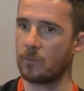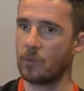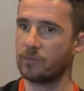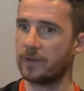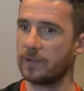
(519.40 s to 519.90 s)

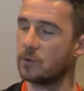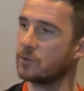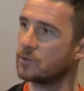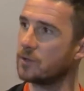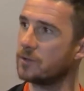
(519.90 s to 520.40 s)
We'll find
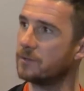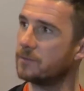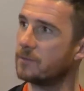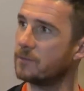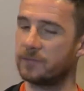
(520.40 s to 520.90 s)
out
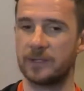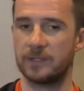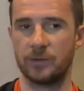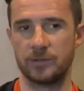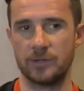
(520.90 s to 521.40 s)

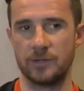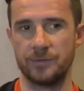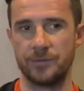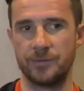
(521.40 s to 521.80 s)
soon.